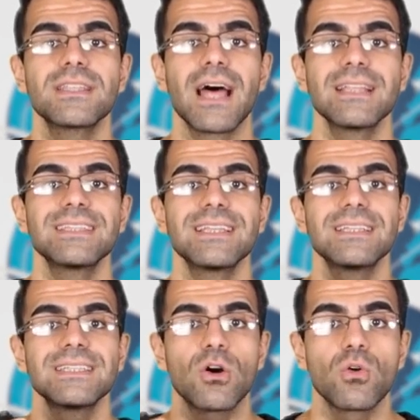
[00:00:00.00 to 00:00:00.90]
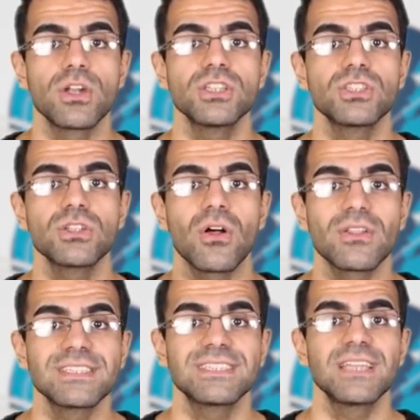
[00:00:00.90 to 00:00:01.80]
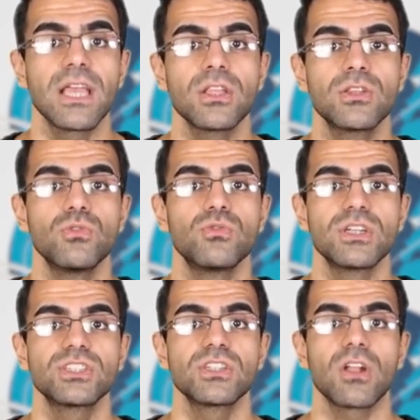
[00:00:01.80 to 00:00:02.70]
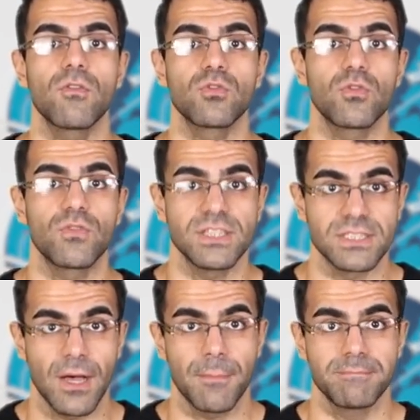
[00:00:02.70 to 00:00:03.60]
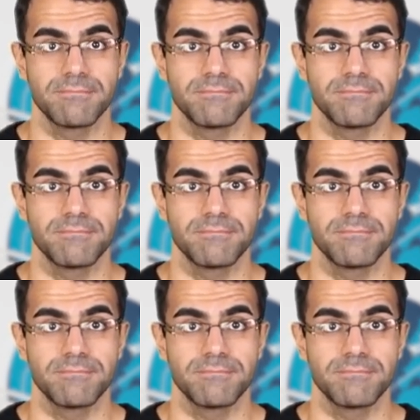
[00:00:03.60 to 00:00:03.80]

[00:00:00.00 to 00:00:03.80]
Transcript: than the original stay duration of your visa.